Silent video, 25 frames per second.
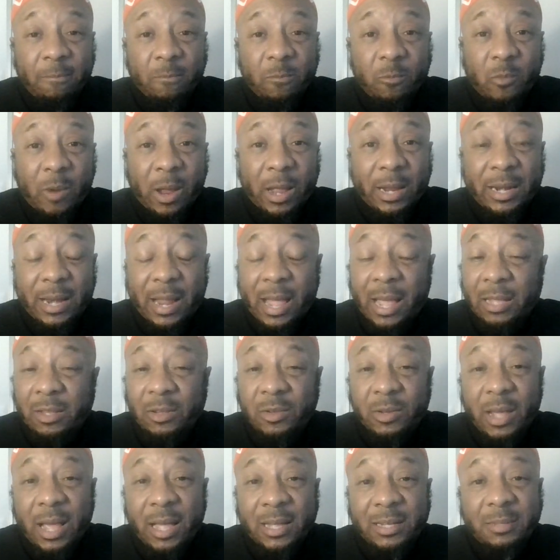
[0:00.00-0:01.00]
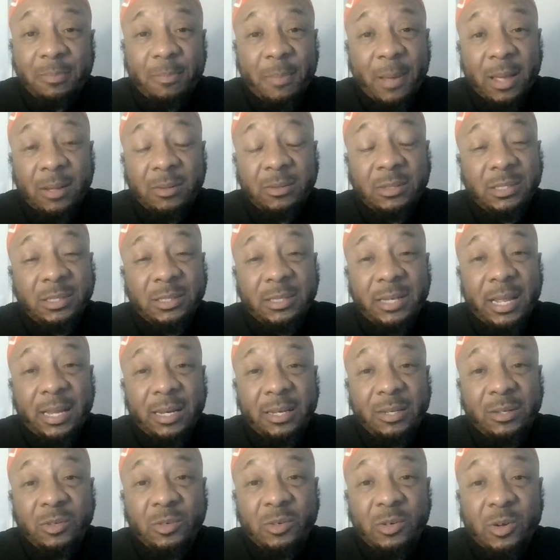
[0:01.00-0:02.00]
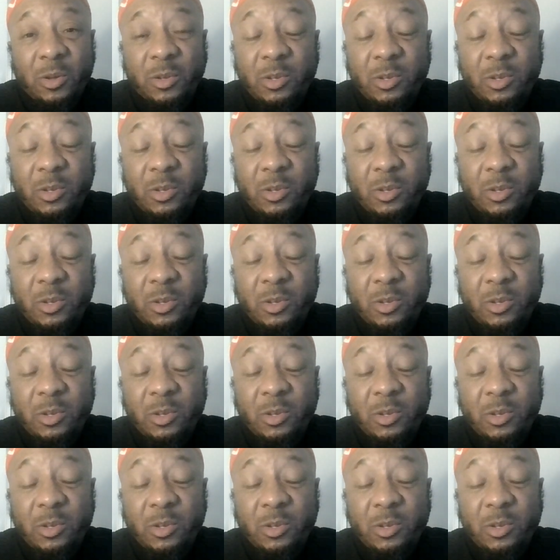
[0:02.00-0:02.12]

Right now, you got spouses that, you know,